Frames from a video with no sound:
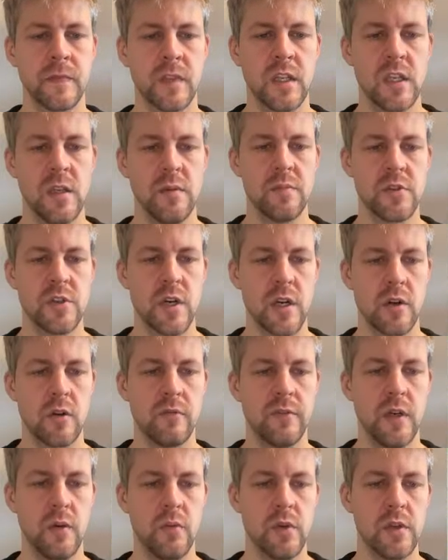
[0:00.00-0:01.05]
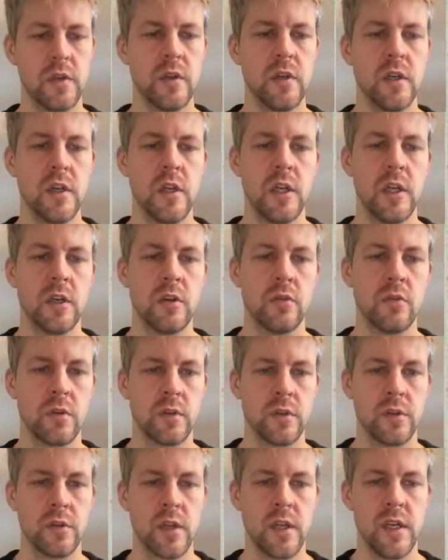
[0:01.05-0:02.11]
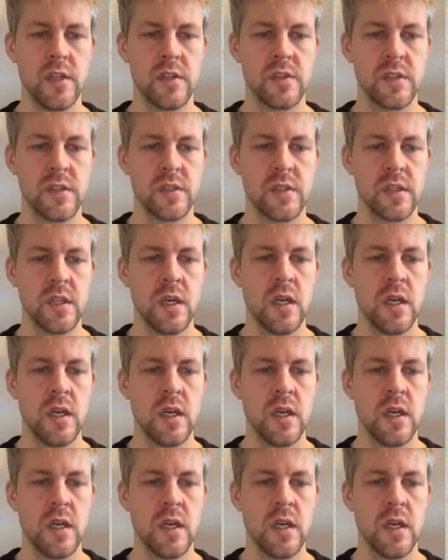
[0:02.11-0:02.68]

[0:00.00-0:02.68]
keep track of our corner cases.